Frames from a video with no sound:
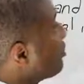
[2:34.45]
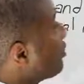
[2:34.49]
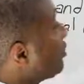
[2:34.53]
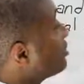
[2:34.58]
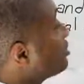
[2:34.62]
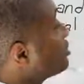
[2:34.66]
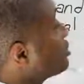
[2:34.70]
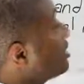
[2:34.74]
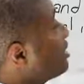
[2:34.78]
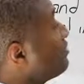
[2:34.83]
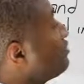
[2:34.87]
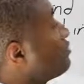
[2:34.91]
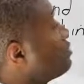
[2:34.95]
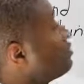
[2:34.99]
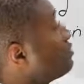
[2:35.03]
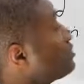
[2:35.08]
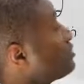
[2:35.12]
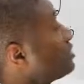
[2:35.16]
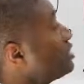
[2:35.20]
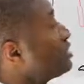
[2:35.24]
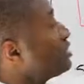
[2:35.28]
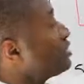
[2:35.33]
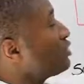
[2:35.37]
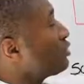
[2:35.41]
going to give you
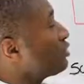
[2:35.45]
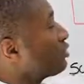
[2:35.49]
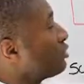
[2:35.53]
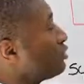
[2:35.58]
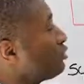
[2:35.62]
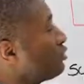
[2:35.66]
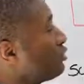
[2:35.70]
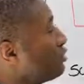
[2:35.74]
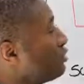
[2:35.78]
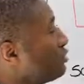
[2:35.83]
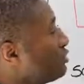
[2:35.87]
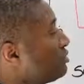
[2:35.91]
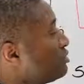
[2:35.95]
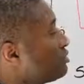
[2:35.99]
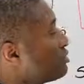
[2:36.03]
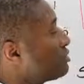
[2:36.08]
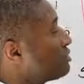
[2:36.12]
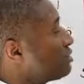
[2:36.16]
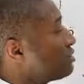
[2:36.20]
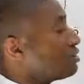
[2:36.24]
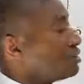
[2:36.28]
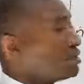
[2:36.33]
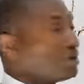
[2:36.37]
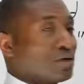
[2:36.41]
singular
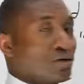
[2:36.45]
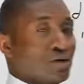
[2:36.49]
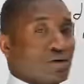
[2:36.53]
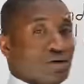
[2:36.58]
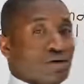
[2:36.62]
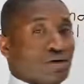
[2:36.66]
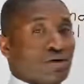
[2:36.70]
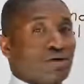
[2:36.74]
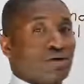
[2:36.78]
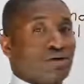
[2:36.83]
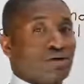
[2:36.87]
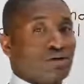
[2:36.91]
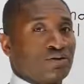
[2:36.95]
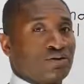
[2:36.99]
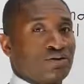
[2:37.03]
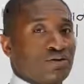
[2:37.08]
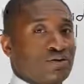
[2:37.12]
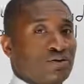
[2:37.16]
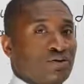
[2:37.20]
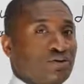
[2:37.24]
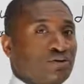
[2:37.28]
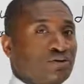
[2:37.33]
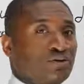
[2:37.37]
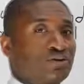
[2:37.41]
words
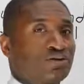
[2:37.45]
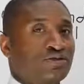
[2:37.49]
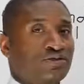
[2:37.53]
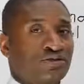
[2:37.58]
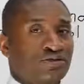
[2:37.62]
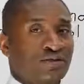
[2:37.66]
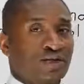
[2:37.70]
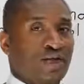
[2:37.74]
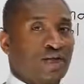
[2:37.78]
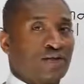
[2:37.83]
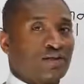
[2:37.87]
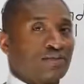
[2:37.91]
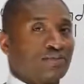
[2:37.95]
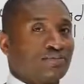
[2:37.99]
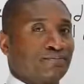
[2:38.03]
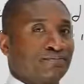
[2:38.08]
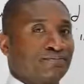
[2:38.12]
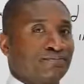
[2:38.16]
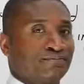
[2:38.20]
to use instead.